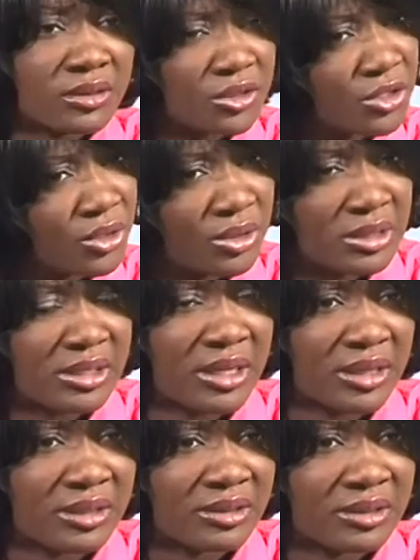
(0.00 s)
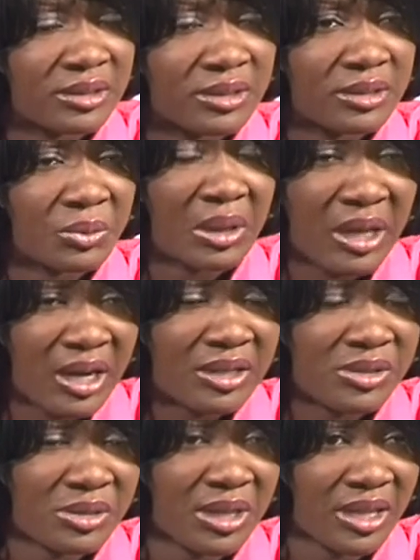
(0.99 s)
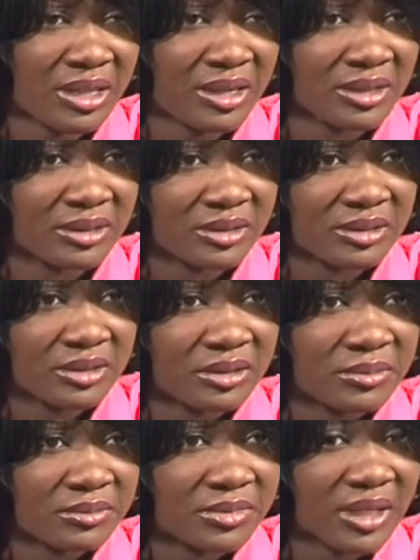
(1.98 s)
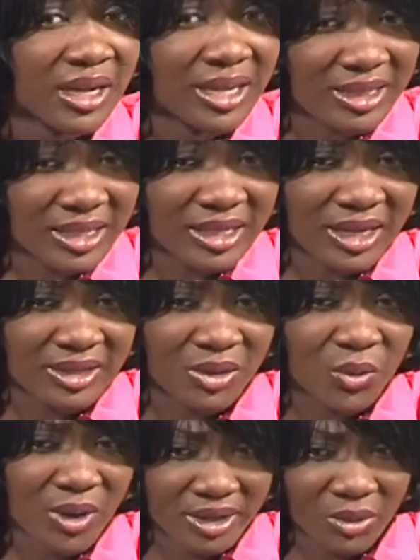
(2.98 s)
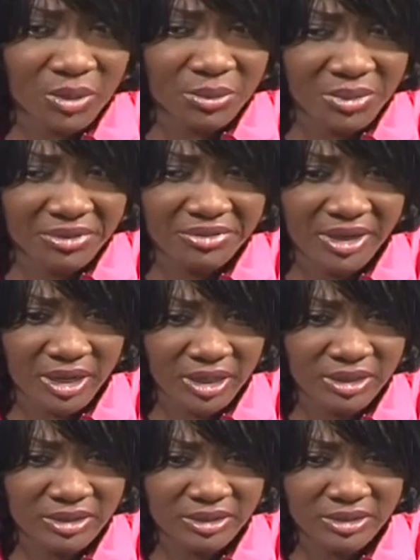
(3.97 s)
Sure, sir. We are together. I think I know why they want me fired.